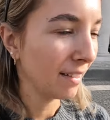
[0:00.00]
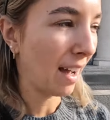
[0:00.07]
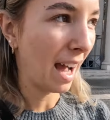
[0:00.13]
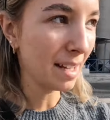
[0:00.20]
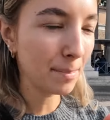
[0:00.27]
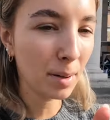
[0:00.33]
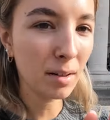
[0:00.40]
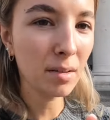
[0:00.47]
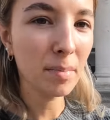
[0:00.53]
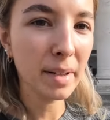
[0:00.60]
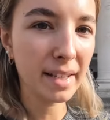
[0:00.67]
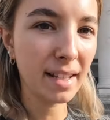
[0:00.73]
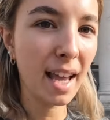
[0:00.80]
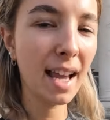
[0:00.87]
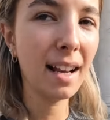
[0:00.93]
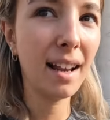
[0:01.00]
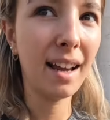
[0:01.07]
I'd probably say